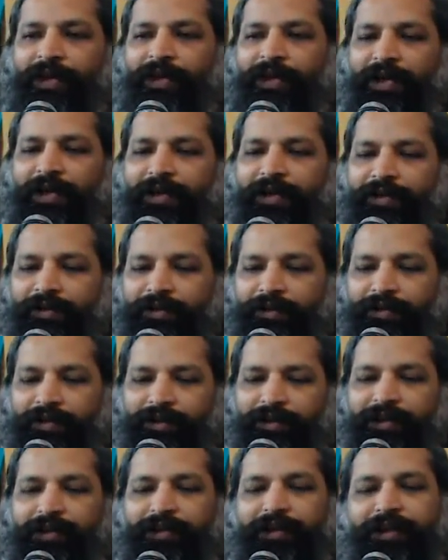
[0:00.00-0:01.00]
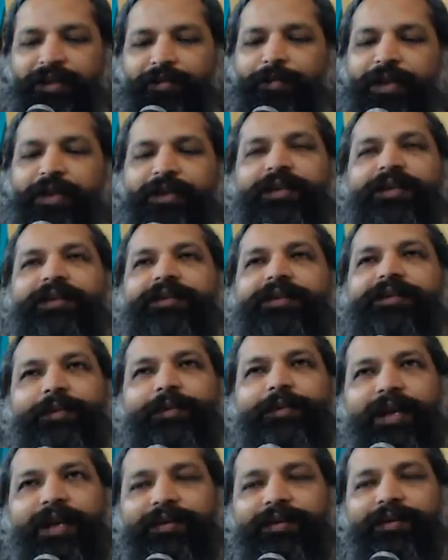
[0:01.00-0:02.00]
And in these meetings, we
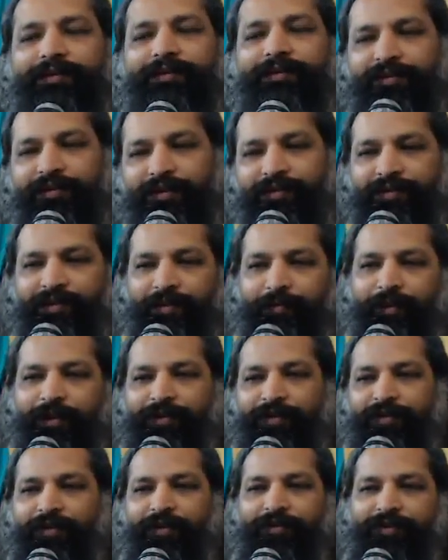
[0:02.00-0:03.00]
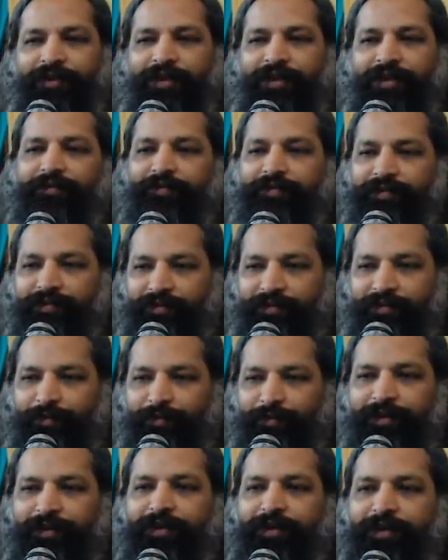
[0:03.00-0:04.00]
had discussions amongst ourselves
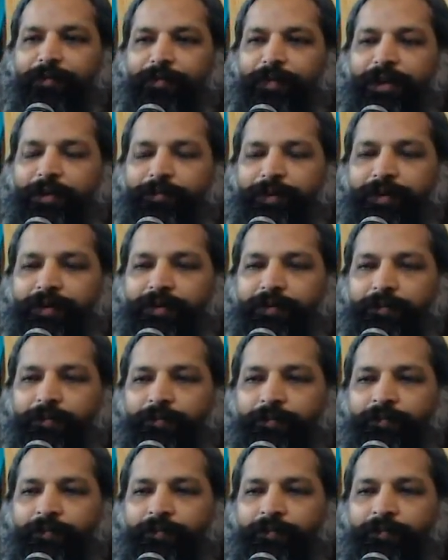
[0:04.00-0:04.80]
with the young people.